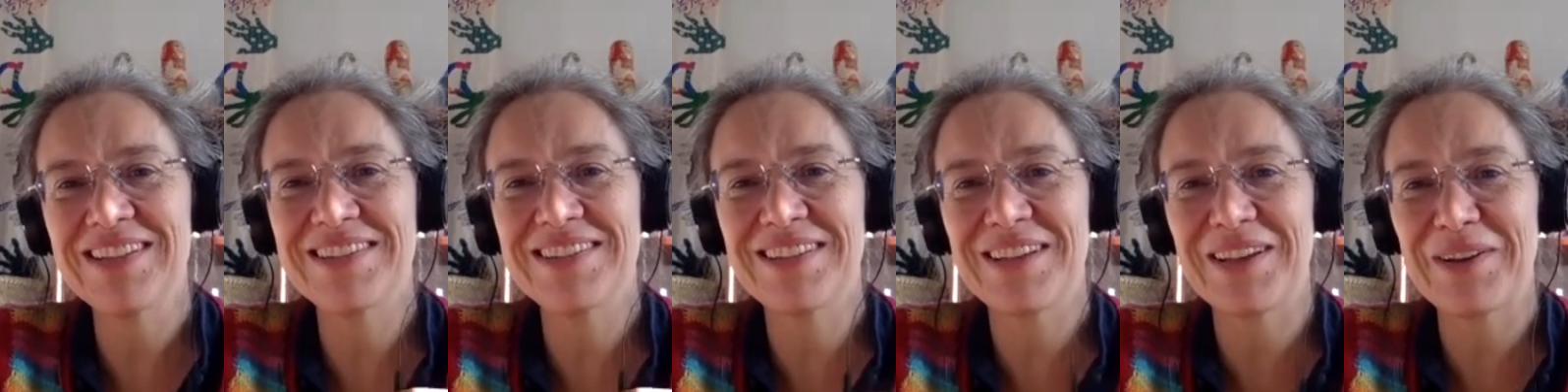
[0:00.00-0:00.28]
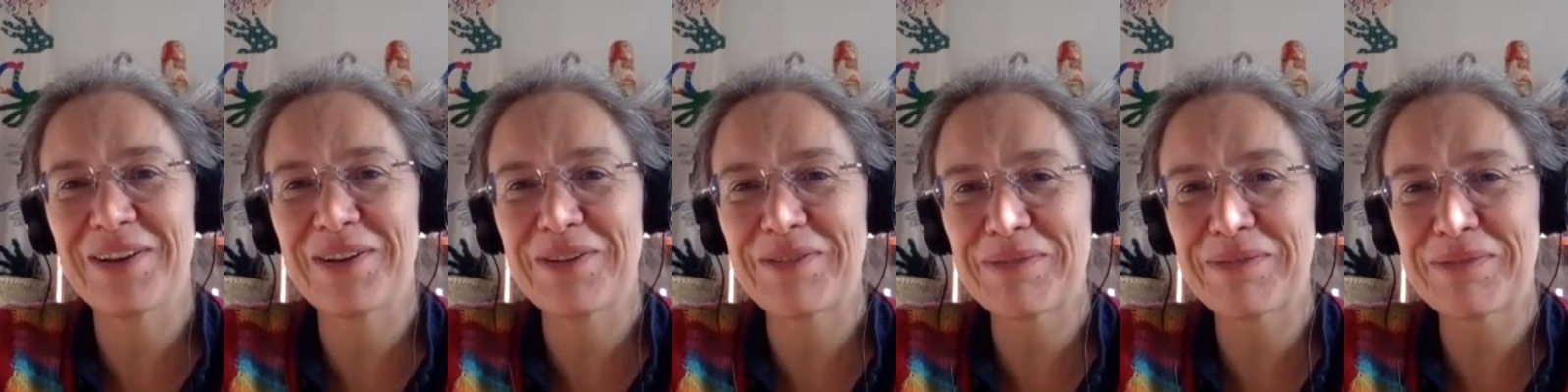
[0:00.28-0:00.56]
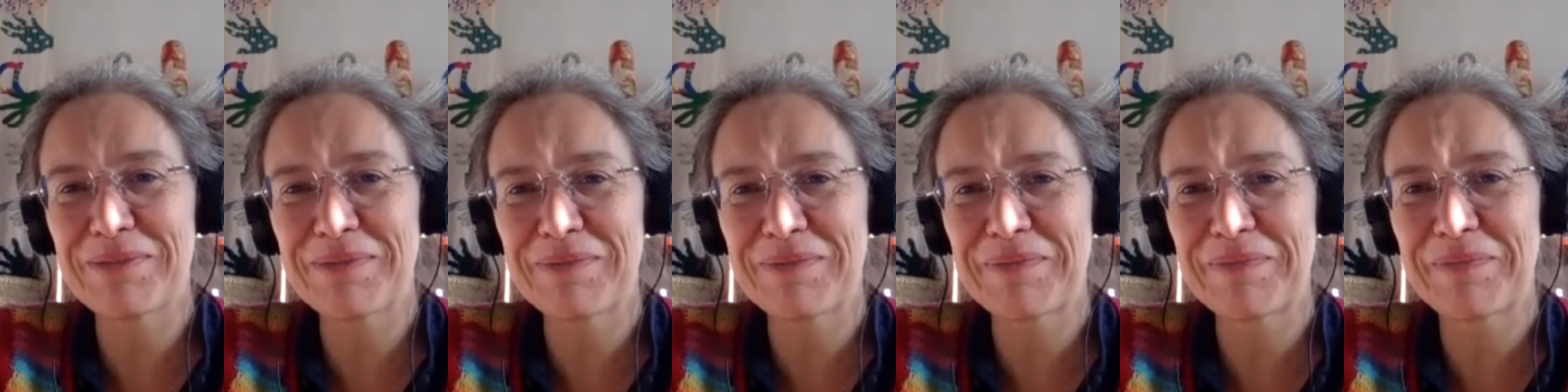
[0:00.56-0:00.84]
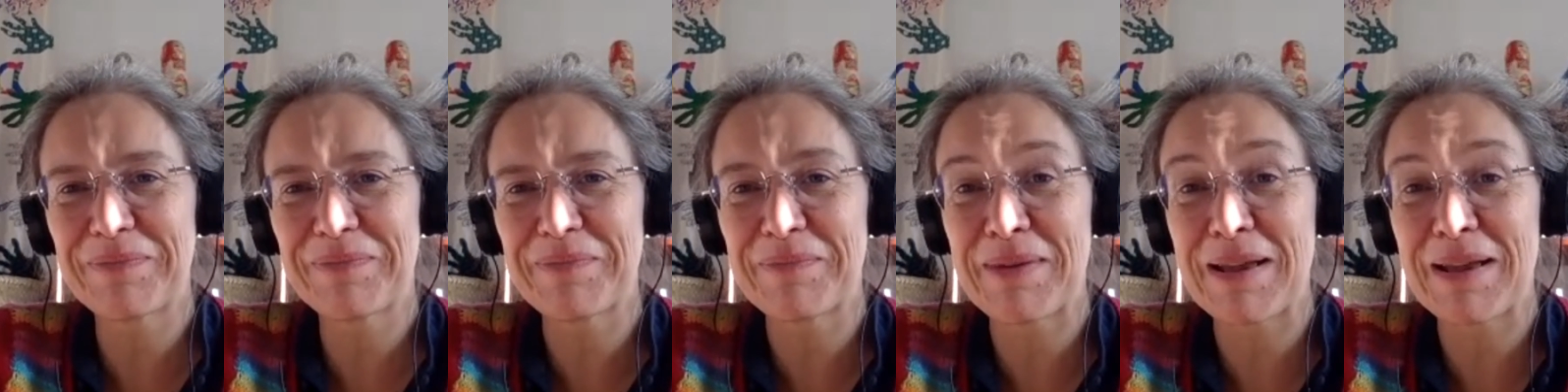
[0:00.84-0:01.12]
So
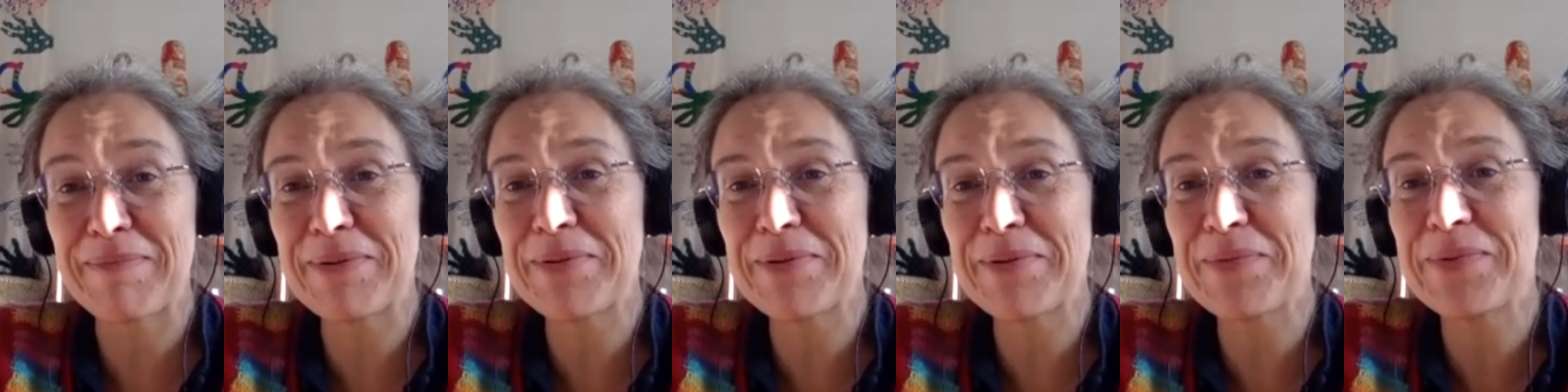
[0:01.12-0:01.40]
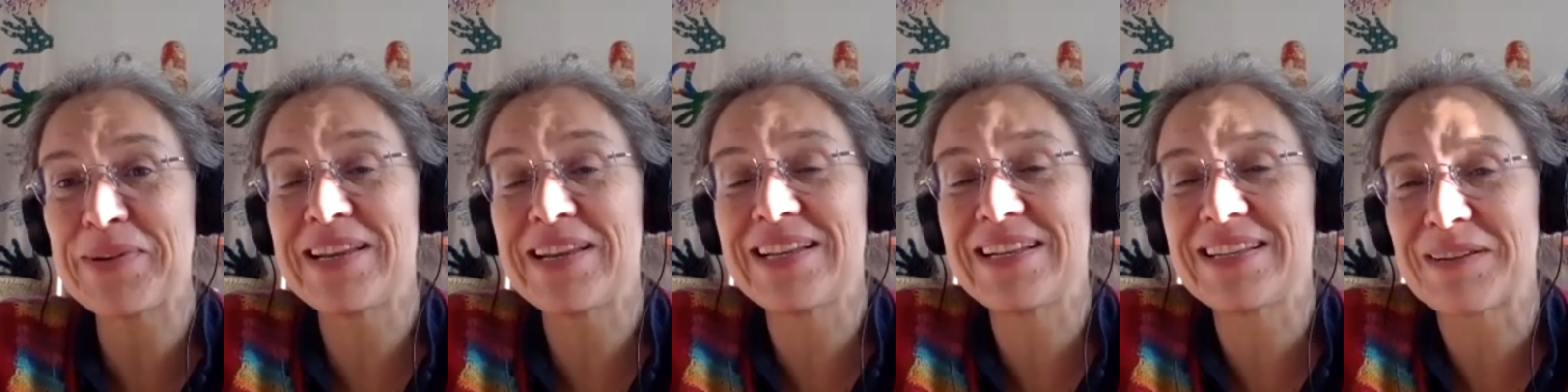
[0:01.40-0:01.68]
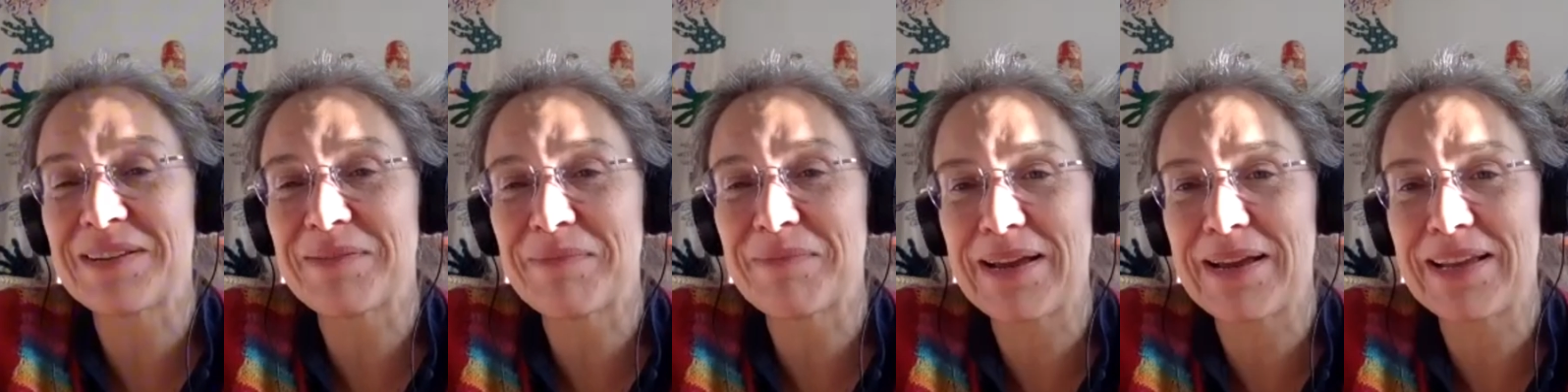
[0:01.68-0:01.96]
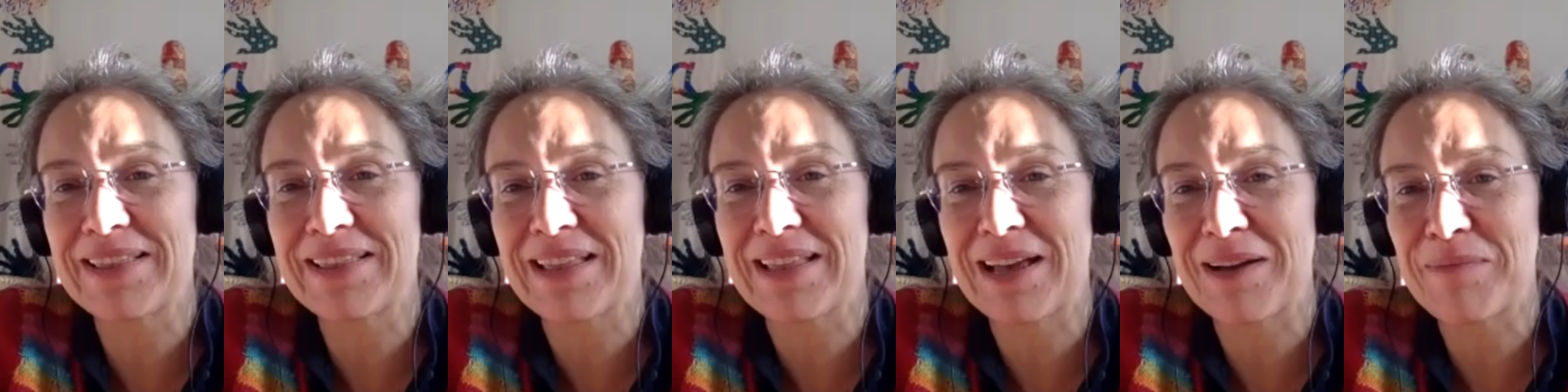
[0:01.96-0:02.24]
maybe we need to
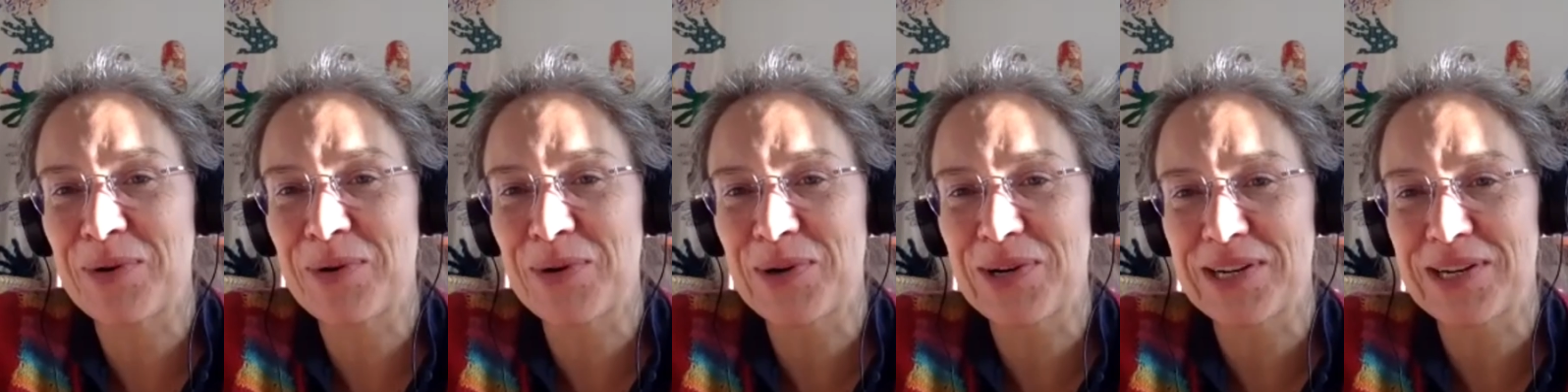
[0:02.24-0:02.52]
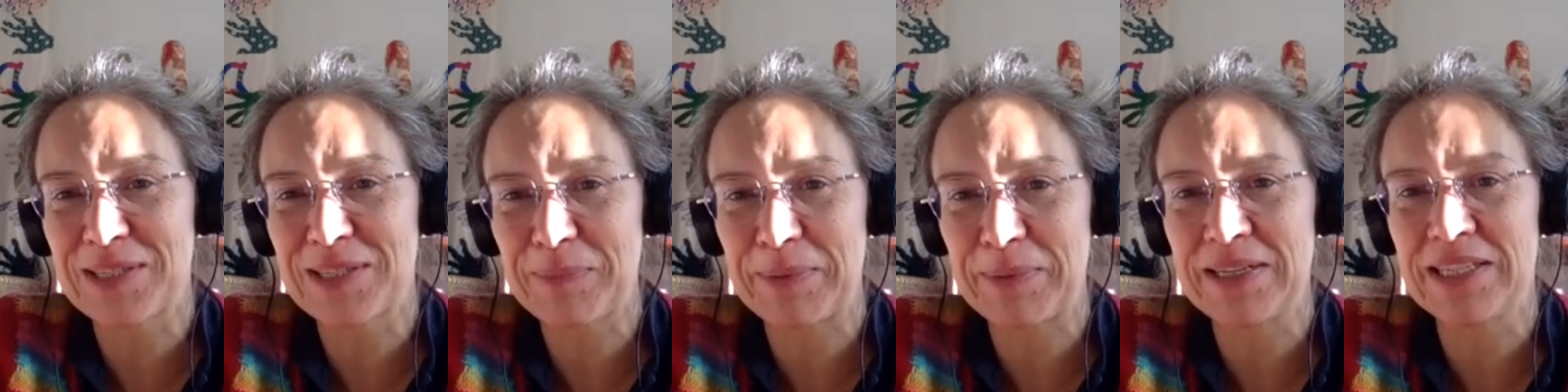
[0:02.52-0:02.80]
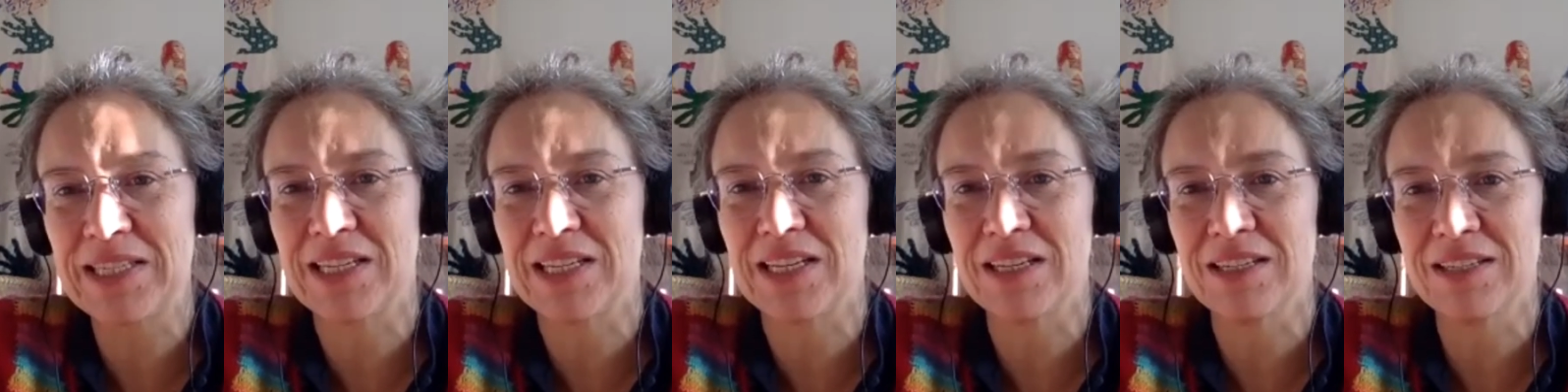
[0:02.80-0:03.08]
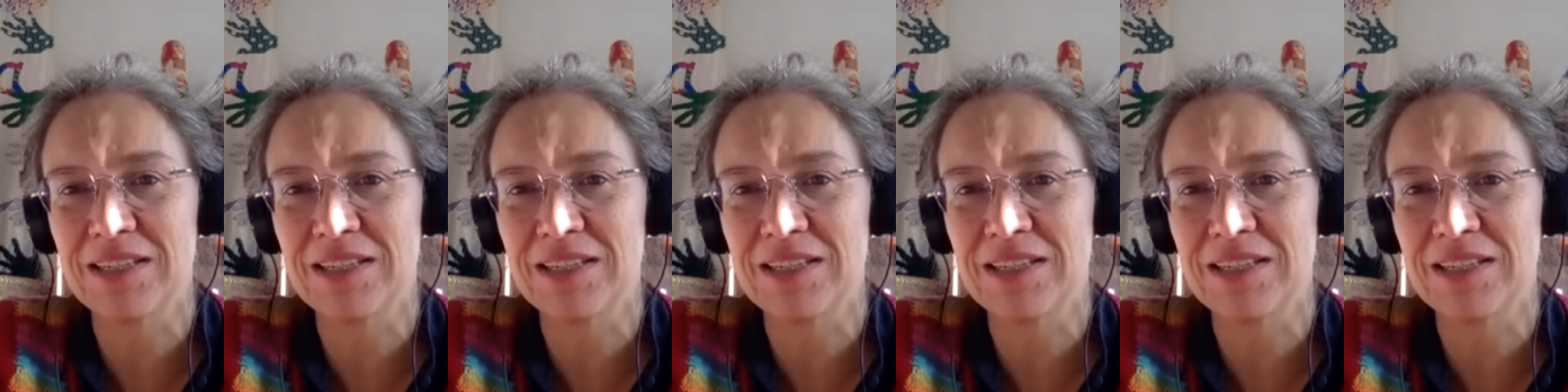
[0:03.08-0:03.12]
make that more explicit